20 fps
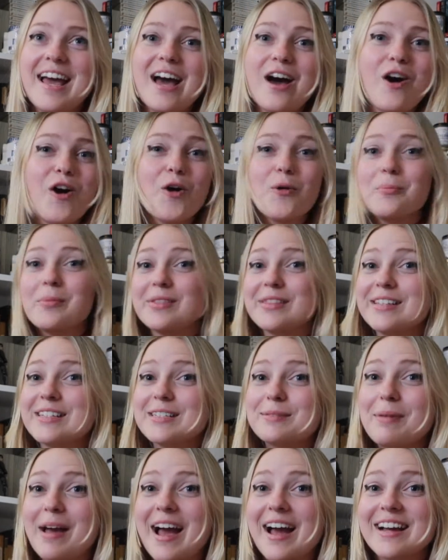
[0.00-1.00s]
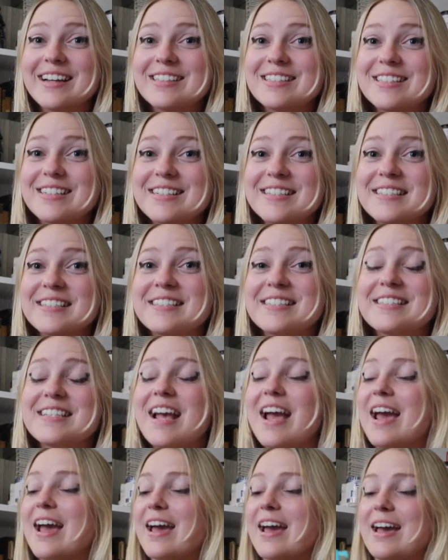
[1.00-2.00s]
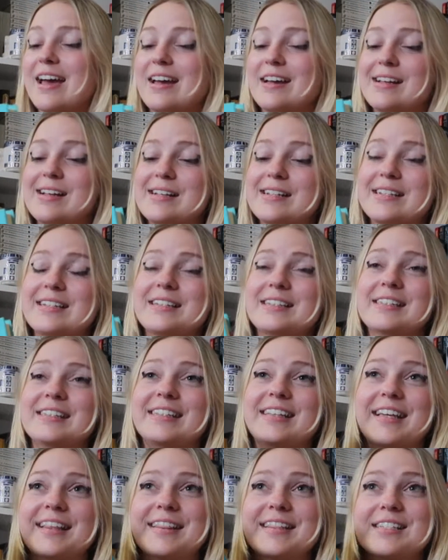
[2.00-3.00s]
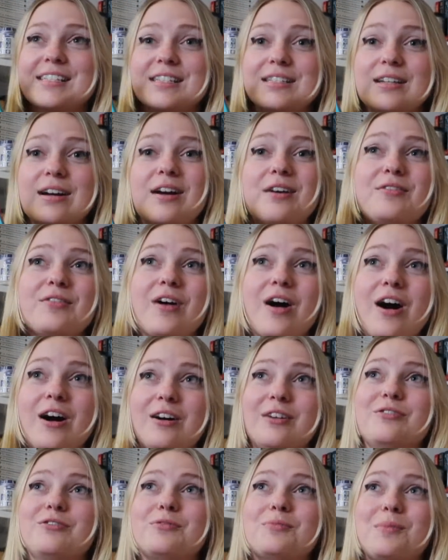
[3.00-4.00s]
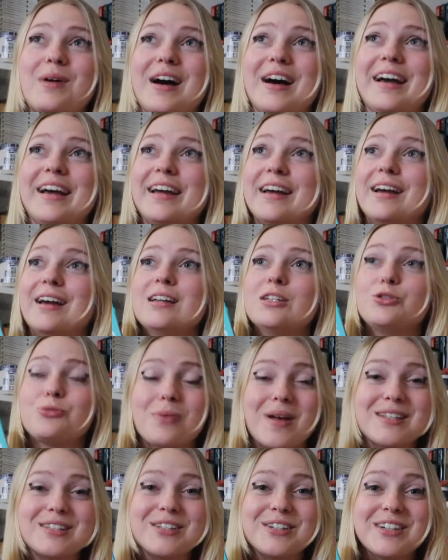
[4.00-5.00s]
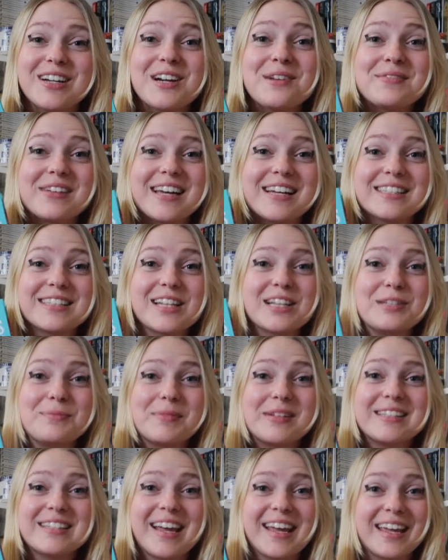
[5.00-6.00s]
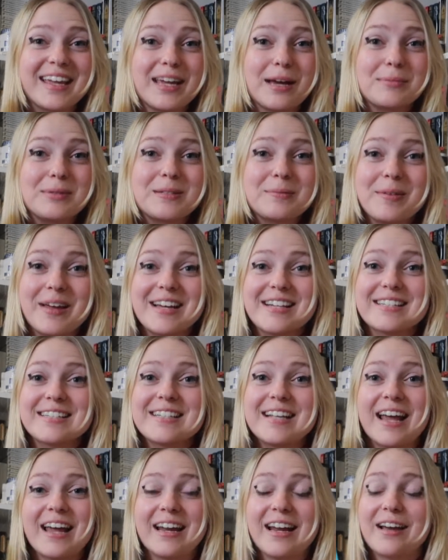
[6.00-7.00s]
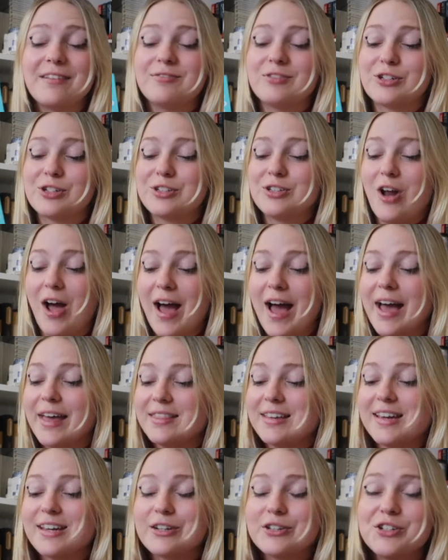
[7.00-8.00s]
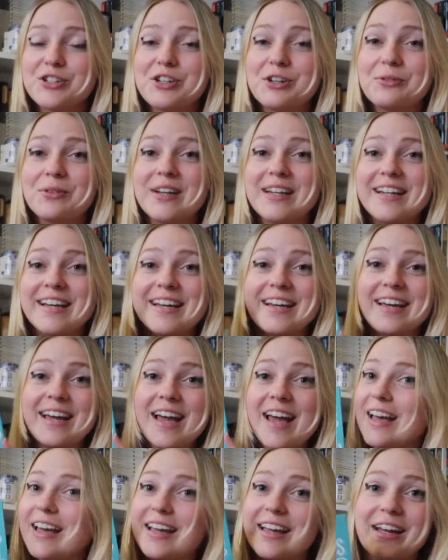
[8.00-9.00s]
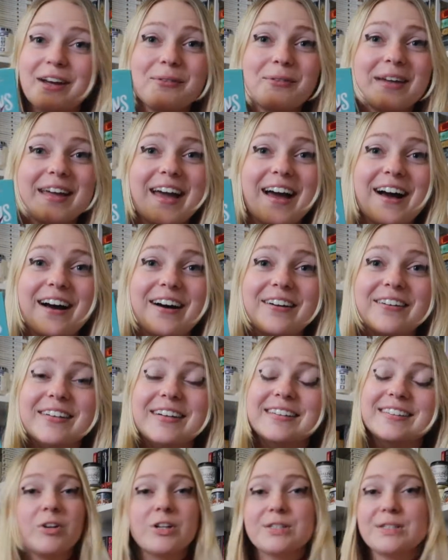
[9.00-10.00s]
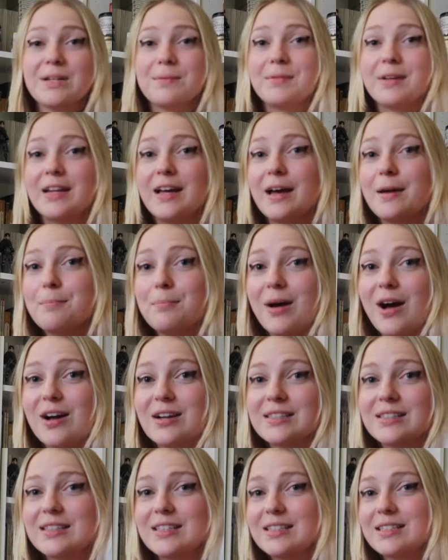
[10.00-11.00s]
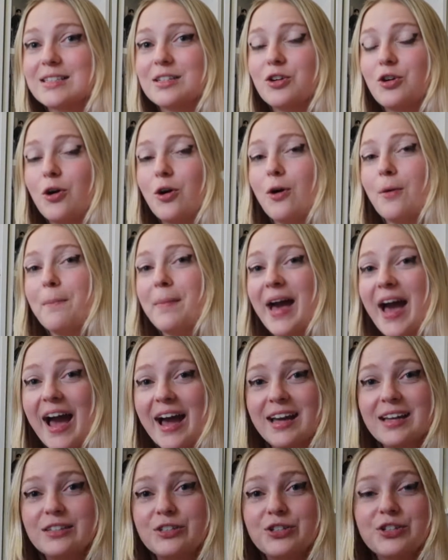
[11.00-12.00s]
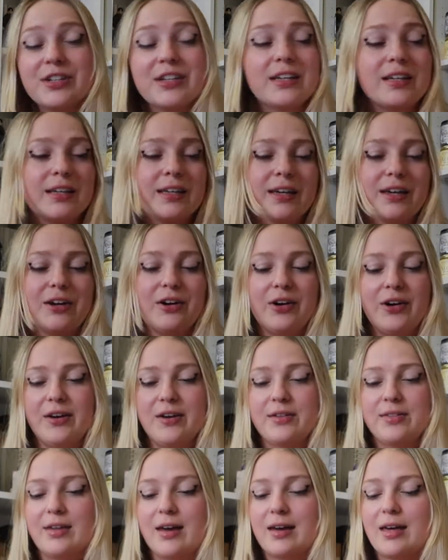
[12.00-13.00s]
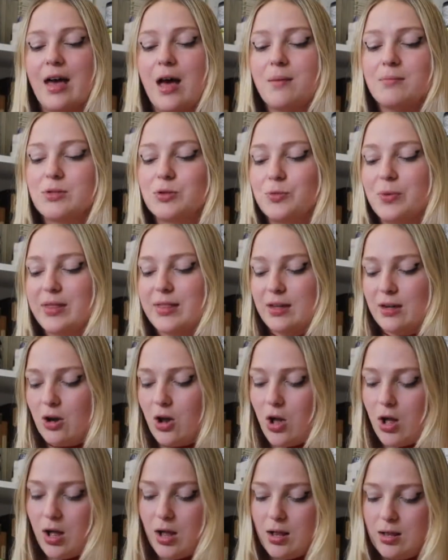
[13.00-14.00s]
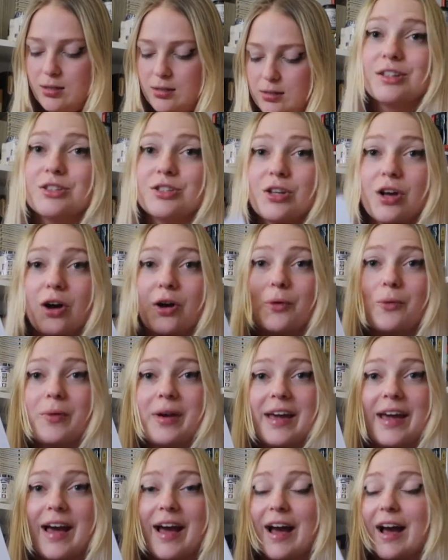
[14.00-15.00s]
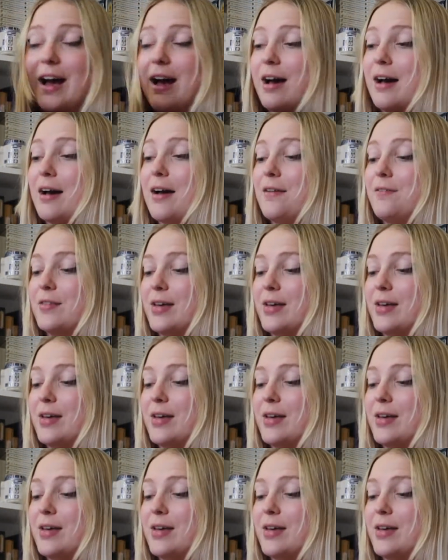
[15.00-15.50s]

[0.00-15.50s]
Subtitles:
open these packages and get this stuff off my dresser because it's been taking up space and I've just not had the energy to read it. Here we go. First, I'm gonna unbox this little packaging here that comes with it all. So we have